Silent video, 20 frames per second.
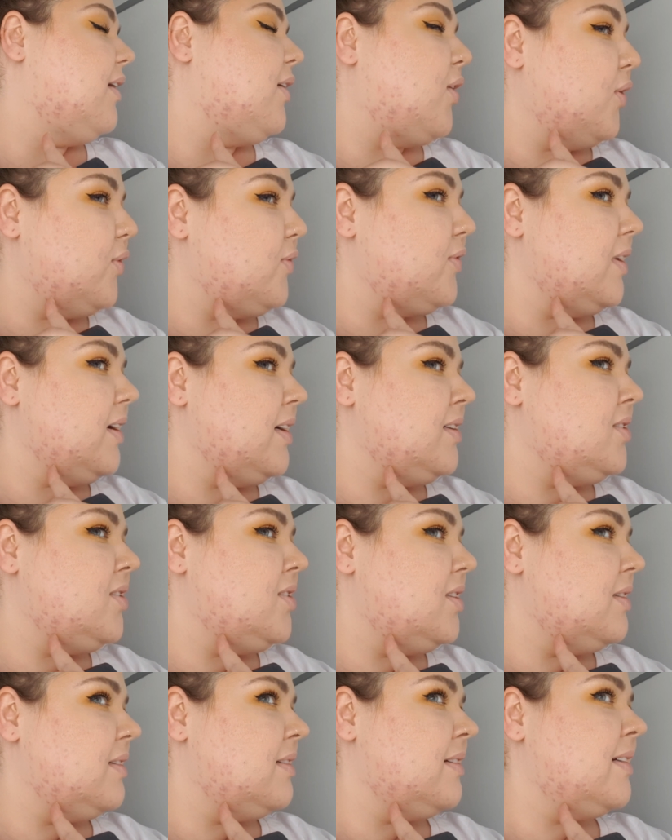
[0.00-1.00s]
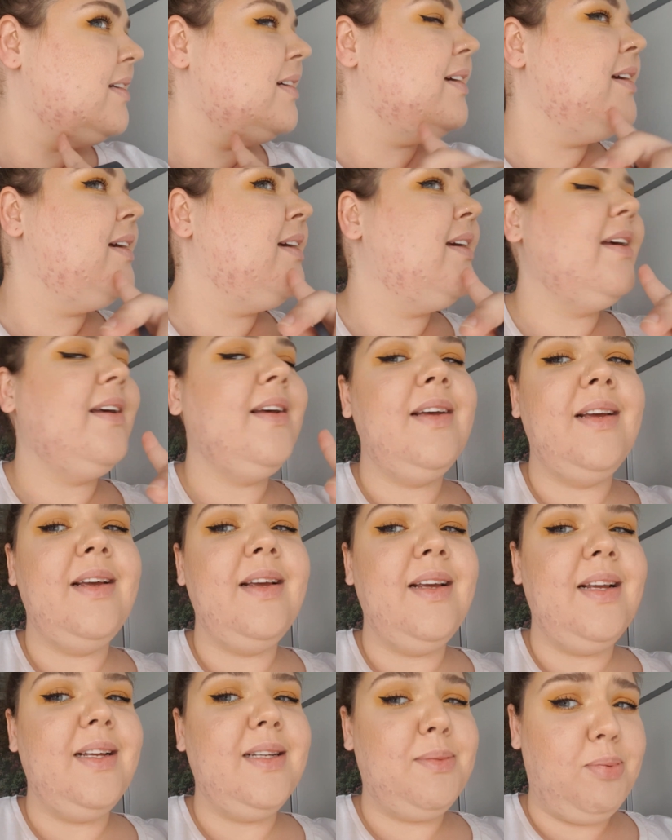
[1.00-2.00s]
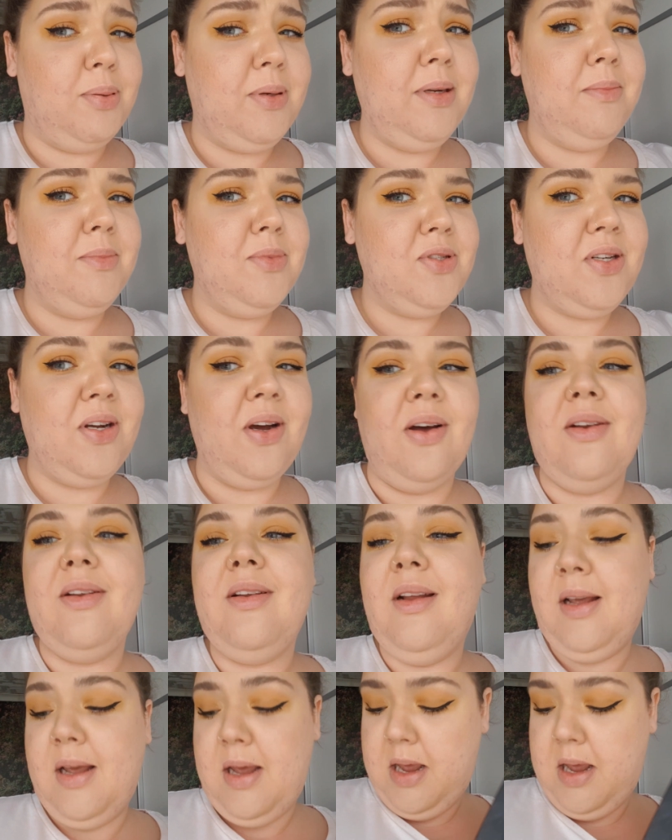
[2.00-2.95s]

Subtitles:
coverage is pretty much gone.